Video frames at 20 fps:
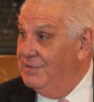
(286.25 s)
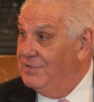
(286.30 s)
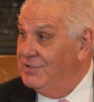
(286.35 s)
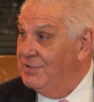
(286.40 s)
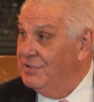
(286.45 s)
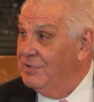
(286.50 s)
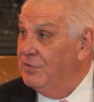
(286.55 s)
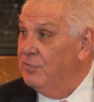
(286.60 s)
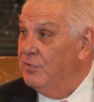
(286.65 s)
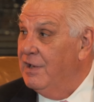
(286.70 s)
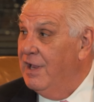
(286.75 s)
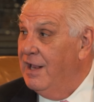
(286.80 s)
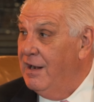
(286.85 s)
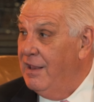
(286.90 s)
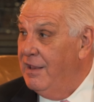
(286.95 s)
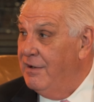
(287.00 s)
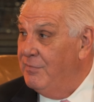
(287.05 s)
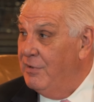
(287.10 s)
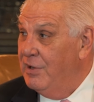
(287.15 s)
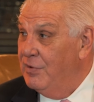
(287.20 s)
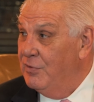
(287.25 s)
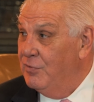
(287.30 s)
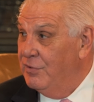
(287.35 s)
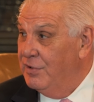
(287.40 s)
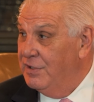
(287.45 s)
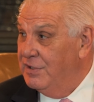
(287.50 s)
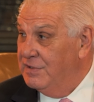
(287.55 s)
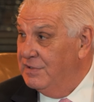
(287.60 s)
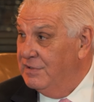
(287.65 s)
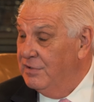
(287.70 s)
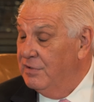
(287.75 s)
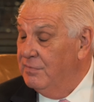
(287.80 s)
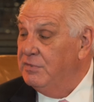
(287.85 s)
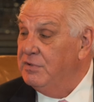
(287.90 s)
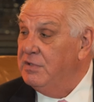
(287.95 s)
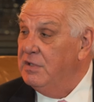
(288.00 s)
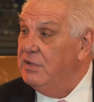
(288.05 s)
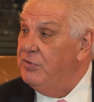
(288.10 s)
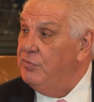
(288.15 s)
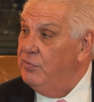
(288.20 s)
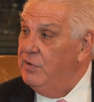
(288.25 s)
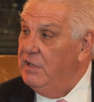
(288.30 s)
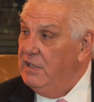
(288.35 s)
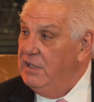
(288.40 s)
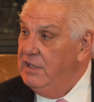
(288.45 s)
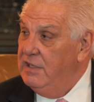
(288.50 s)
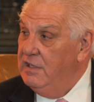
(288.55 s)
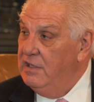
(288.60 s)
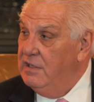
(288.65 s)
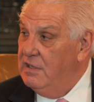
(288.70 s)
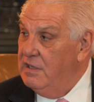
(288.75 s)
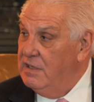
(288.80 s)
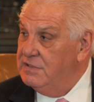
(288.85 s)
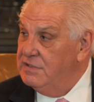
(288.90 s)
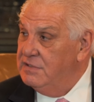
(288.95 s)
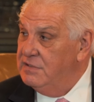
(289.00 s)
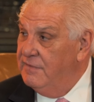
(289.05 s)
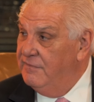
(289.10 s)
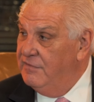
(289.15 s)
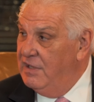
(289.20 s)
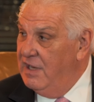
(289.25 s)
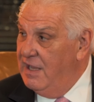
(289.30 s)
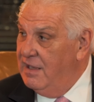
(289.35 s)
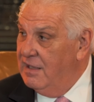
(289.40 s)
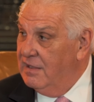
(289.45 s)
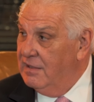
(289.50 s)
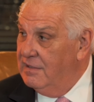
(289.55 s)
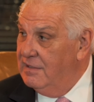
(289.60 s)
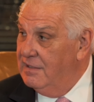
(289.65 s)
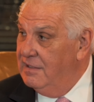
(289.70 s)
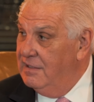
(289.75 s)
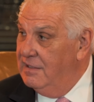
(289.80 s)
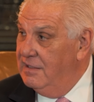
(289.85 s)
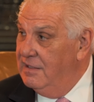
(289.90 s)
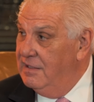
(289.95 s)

So there were not a lot of minorities in there. But the 3 leading causes of death